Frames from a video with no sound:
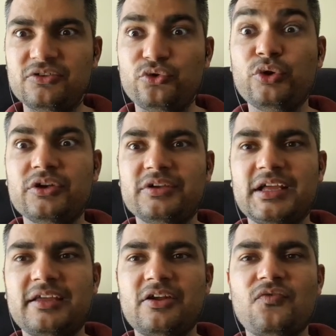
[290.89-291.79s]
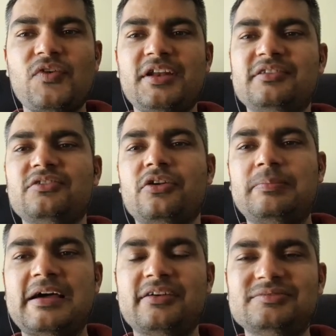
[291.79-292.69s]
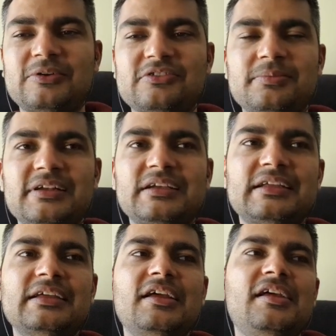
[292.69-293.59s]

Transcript: You need to take care of it. It's not my responsibility.